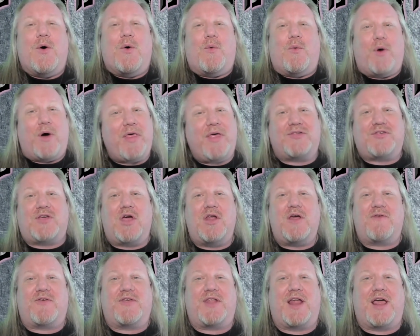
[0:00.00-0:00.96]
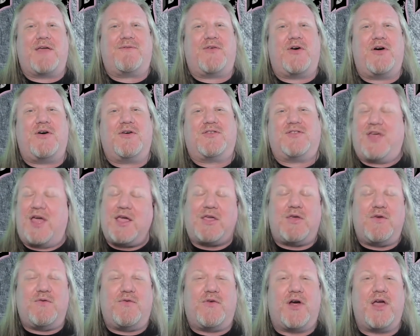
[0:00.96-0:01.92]
Well, that's going to do it for tonight, folks.
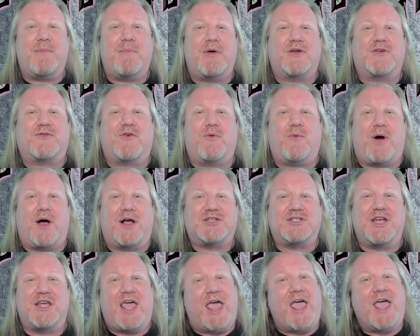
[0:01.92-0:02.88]
Thank you very much for watching.